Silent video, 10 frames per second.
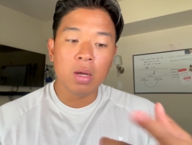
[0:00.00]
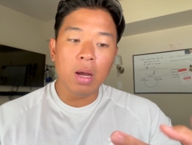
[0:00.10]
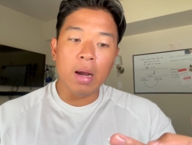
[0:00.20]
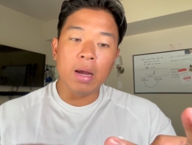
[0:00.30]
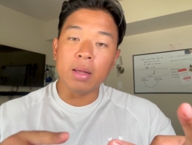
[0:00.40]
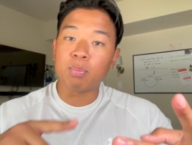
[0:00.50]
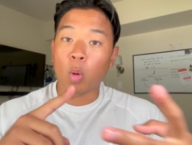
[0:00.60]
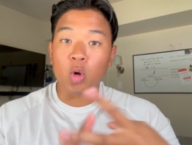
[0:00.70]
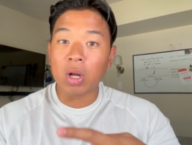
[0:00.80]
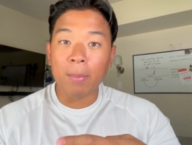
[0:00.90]
uh,
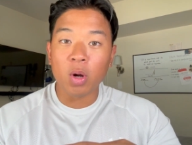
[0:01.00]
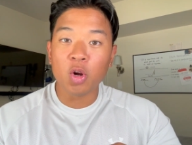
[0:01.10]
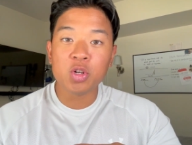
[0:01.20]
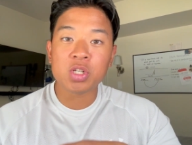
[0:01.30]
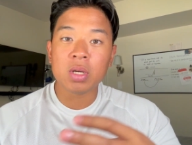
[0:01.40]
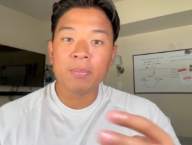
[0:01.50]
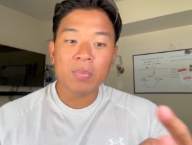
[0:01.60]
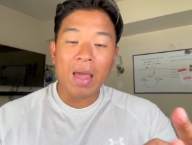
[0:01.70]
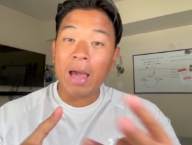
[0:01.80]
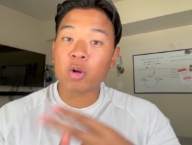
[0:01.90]
port numbers,
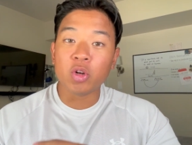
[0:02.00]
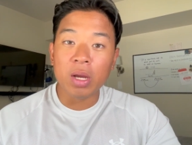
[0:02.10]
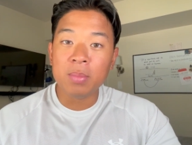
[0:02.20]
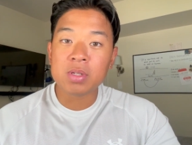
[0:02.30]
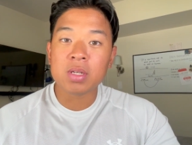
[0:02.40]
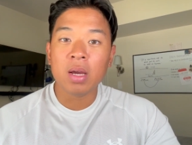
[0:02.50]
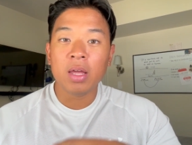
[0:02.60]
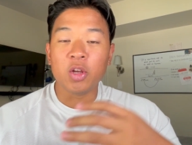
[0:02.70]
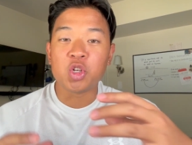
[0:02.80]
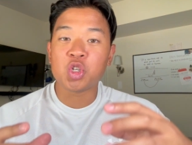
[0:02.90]
acronyms,
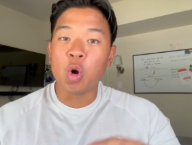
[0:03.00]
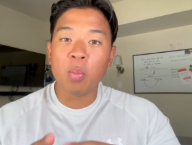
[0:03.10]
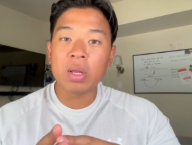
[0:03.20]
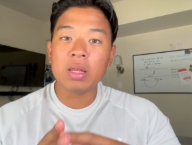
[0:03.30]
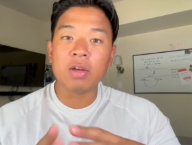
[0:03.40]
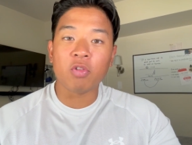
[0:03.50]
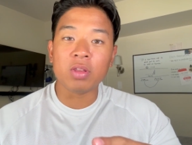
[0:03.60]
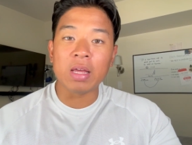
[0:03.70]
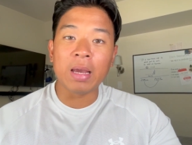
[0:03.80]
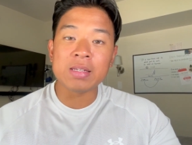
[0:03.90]
there's so many
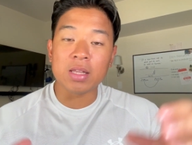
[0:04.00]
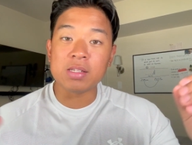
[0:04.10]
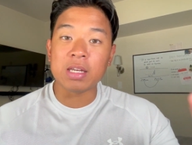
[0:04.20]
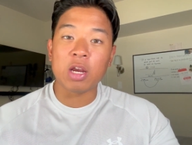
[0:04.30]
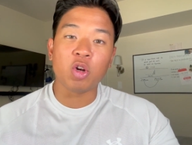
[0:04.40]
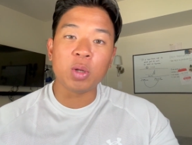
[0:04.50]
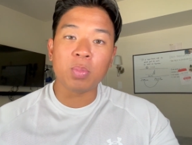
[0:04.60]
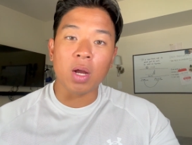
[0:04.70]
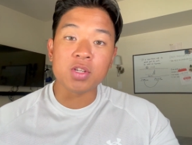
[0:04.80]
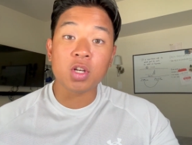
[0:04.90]
different things that the Security
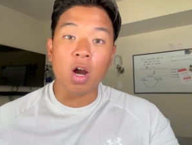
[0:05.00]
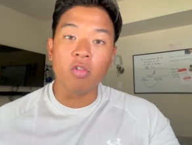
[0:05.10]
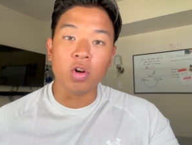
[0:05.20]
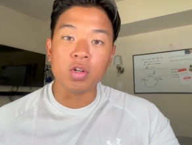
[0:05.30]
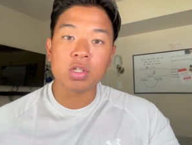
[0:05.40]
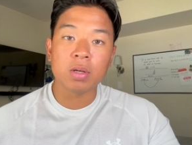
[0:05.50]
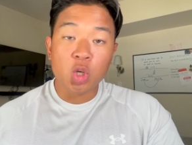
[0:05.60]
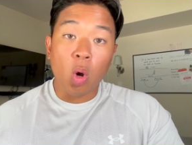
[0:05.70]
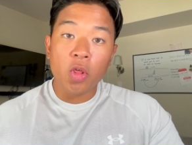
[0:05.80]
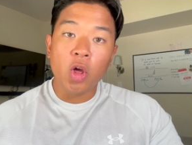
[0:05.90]
Plus covers.
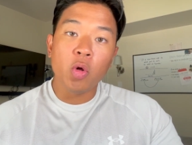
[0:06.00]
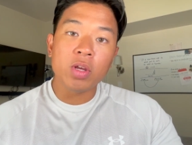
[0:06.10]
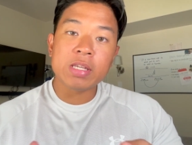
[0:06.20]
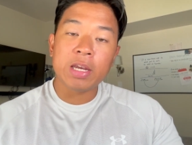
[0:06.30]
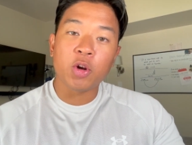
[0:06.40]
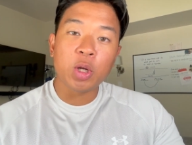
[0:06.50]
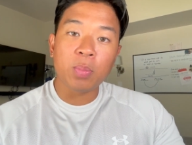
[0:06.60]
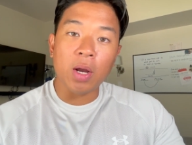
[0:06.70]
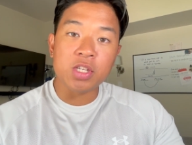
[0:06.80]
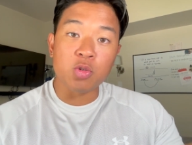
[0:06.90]
So although the Security
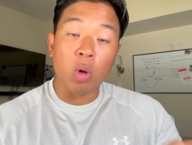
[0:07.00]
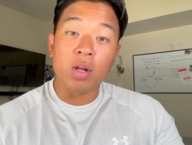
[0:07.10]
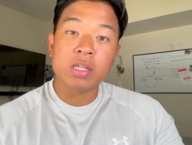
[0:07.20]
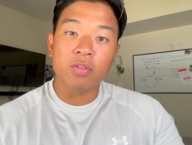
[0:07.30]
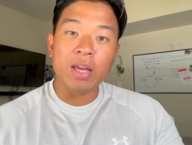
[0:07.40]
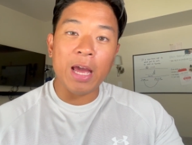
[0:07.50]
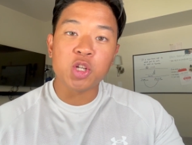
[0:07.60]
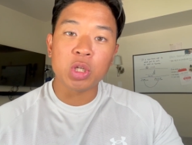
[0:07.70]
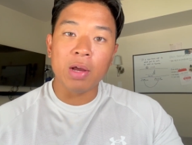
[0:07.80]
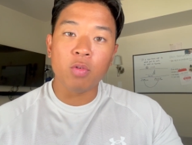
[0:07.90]
Plus is relatively
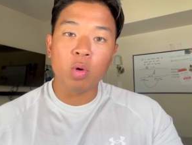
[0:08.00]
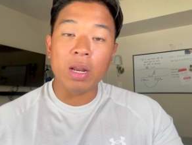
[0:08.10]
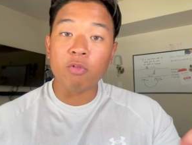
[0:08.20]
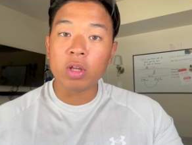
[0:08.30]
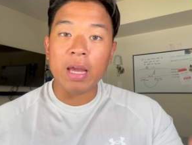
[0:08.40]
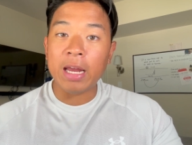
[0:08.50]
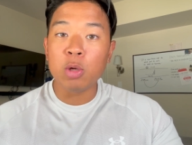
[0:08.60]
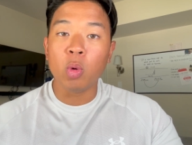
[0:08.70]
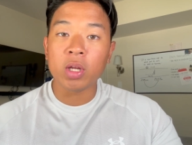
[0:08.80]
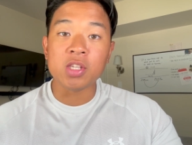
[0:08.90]
entry level and really
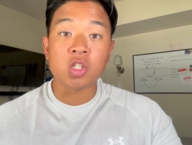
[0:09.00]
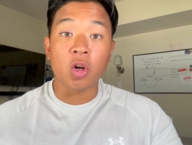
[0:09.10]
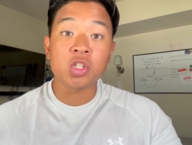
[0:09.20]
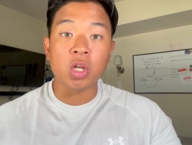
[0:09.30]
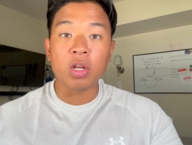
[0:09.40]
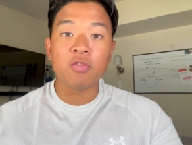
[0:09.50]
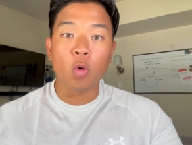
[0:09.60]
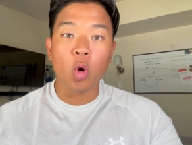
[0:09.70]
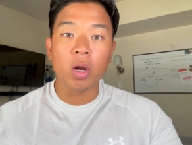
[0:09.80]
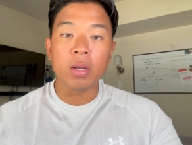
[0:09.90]
anyone can start studying
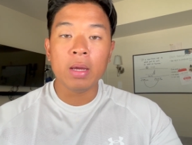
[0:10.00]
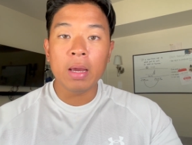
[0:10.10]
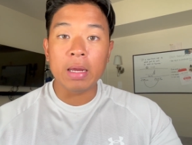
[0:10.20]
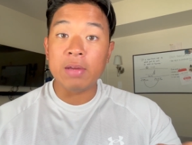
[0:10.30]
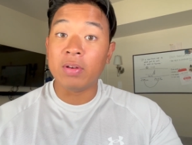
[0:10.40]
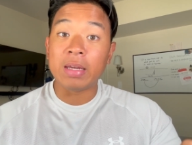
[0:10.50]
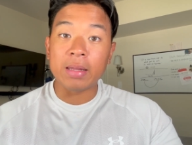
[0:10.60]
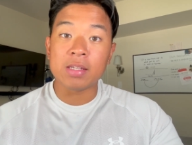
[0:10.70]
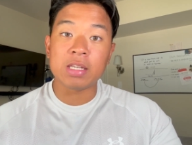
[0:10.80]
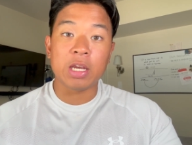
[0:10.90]
for it and even
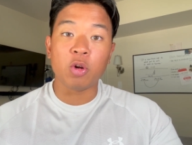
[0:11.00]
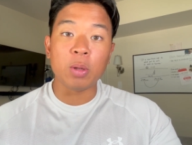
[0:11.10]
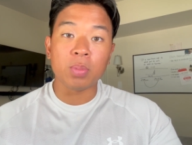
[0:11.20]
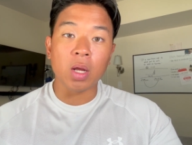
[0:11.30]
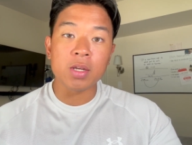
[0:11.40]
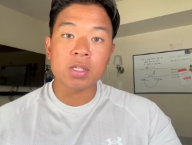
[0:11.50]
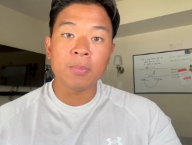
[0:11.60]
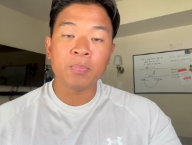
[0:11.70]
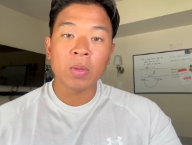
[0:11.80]
get the Security Plus,